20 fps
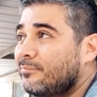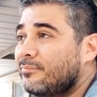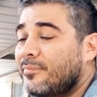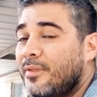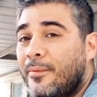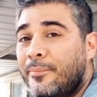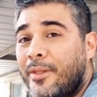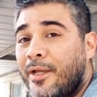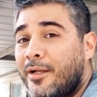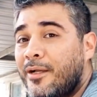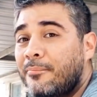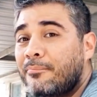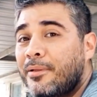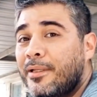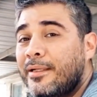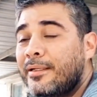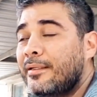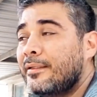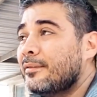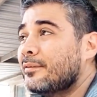not
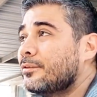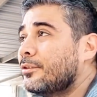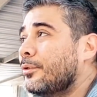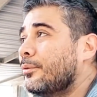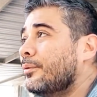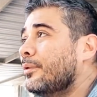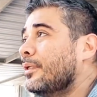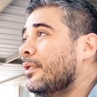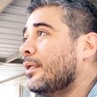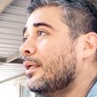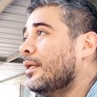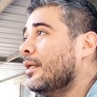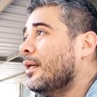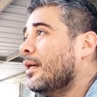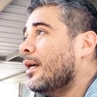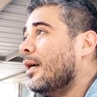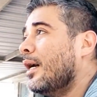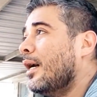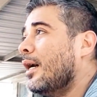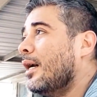complaining. So
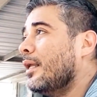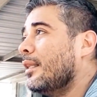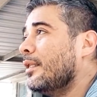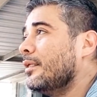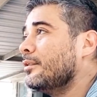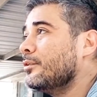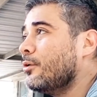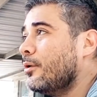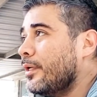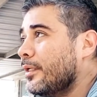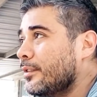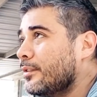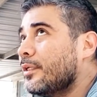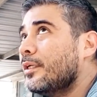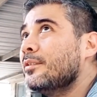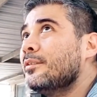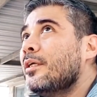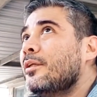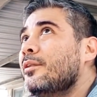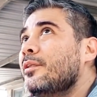let's go ahead and
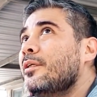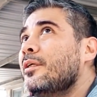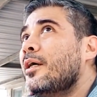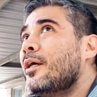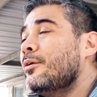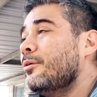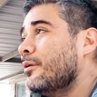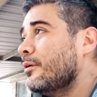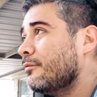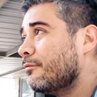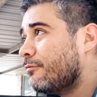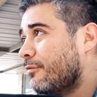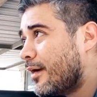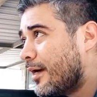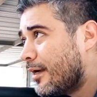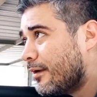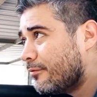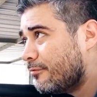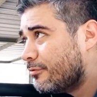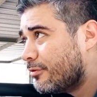test out the
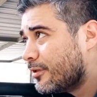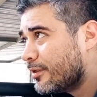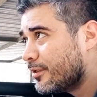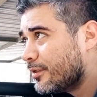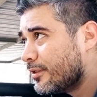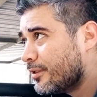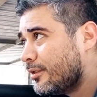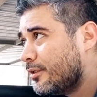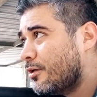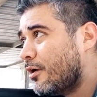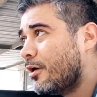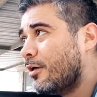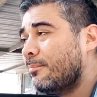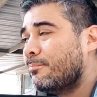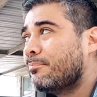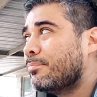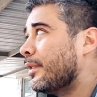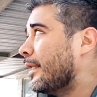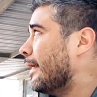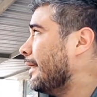105 yard
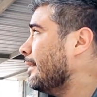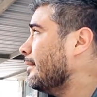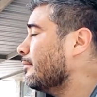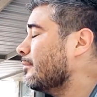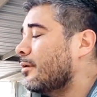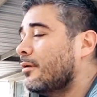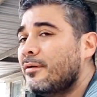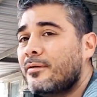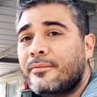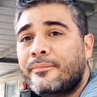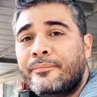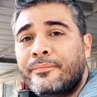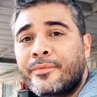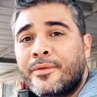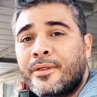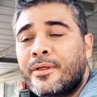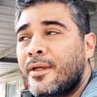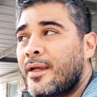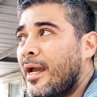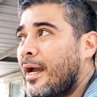plate
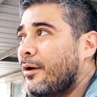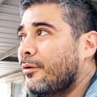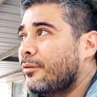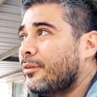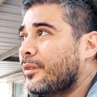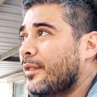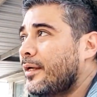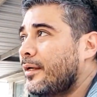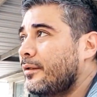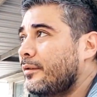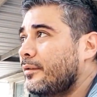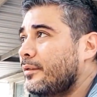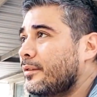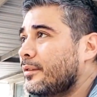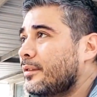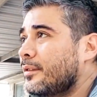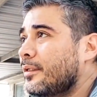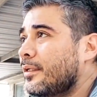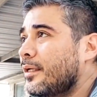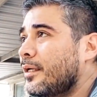out there.
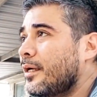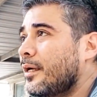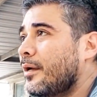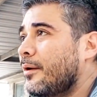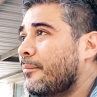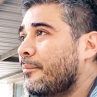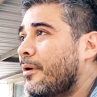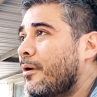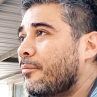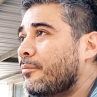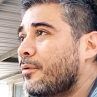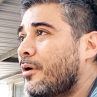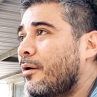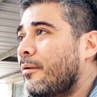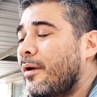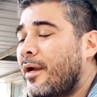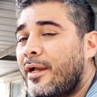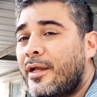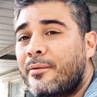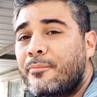
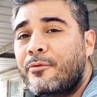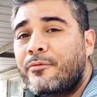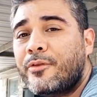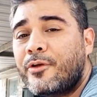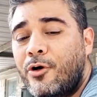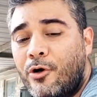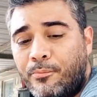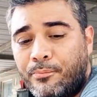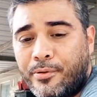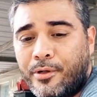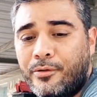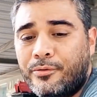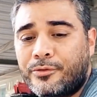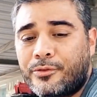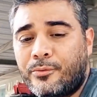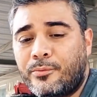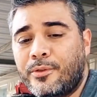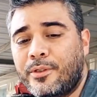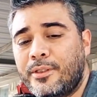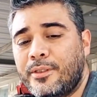I gotta move the GoPro, so
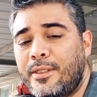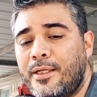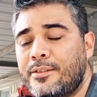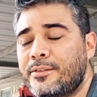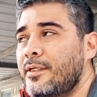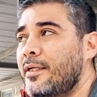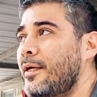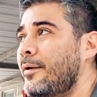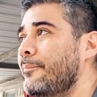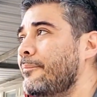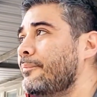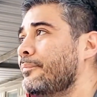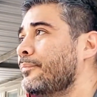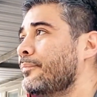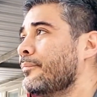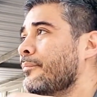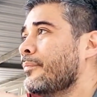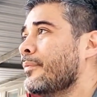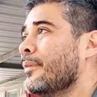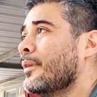we'll get that set up,
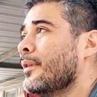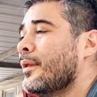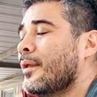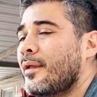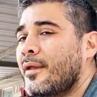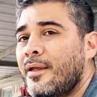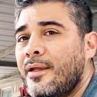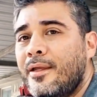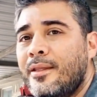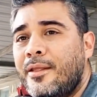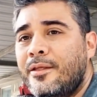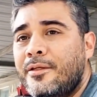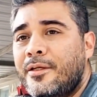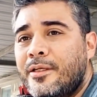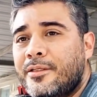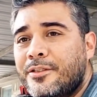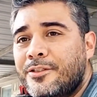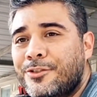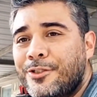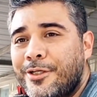and then you
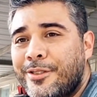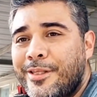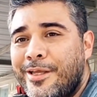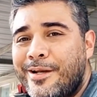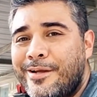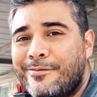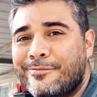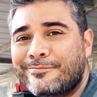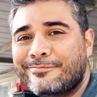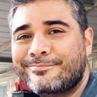guys can check that out.